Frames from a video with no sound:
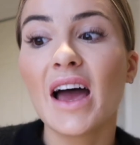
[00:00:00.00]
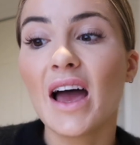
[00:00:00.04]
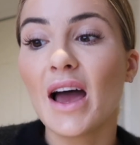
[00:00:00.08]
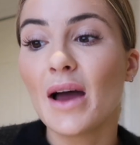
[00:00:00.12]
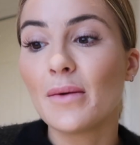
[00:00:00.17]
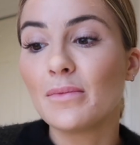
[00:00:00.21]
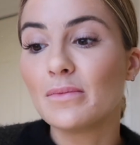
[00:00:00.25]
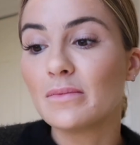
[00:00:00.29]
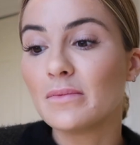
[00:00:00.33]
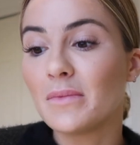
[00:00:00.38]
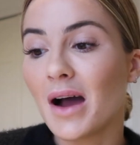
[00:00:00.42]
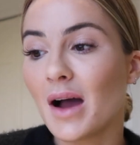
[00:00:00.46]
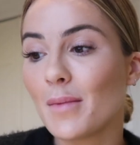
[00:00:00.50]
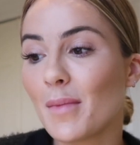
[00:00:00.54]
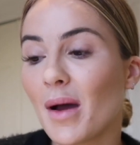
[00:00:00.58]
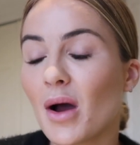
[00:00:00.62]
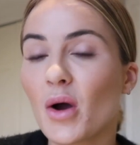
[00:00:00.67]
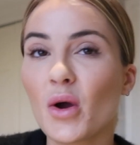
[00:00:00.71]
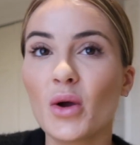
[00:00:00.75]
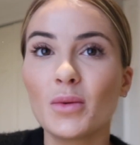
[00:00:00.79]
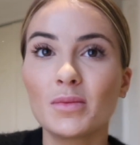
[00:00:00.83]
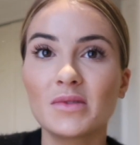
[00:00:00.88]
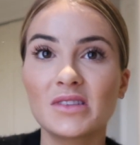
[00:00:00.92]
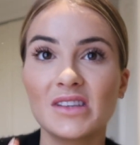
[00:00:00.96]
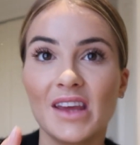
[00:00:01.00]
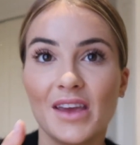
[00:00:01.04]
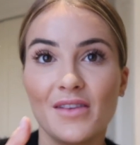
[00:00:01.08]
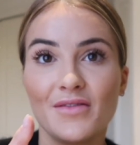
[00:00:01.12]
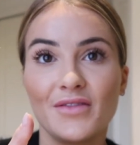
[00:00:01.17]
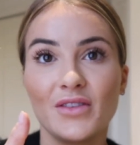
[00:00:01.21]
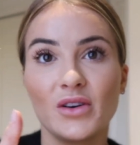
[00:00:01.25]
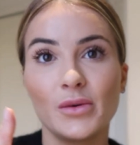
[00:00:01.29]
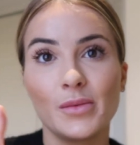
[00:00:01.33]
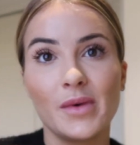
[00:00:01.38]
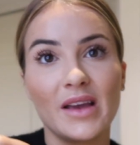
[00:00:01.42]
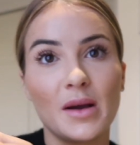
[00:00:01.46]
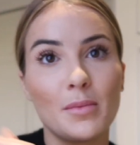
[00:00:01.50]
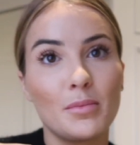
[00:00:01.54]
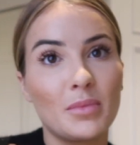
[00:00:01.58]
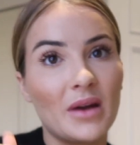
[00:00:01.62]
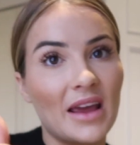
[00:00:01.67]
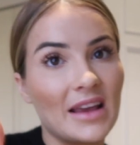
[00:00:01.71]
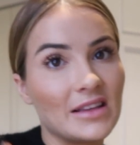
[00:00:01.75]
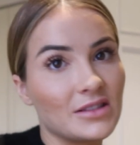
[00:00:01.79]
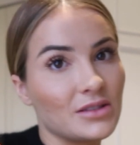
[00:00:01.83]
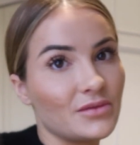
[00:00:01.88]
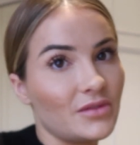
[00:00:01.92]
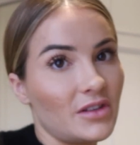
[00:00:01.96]
Um, I'm at home today filming a
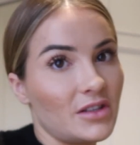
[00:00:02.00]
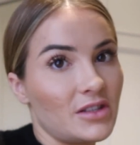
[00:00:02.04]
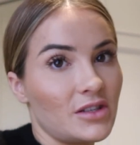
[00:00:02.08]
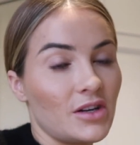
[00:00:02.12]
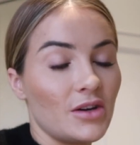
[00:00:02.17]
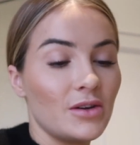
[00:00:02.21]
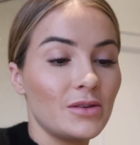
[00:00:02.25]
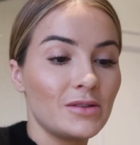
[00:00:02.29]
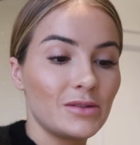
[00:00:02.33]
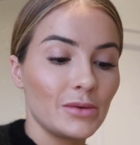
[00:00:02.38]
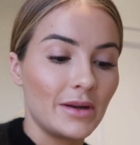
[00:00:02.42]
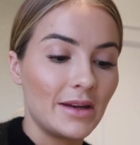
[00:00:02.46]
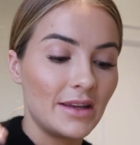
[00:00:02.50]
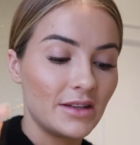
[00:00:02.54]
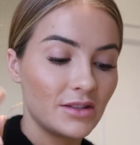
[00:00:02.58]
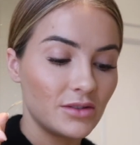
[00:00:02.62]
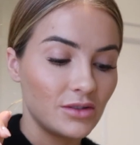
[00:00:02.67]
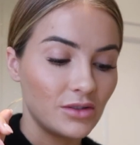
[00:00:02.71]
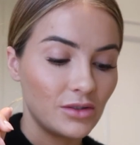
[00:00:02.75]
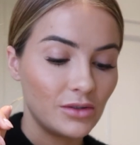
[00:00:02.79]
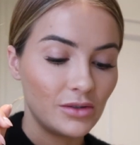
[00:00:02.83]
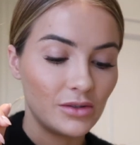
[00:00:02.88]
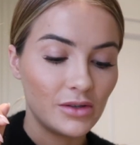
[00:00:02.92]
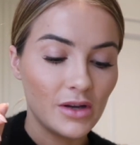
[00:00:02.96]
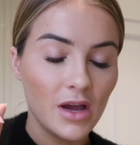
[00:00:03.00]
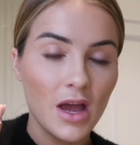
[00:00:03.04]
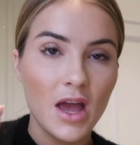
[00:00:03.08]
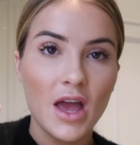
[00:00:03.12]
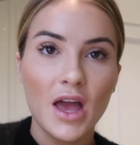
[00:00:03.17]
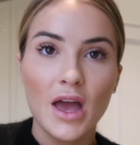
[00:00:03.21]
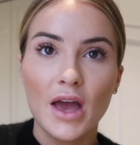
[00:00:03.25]
blazer video so I need to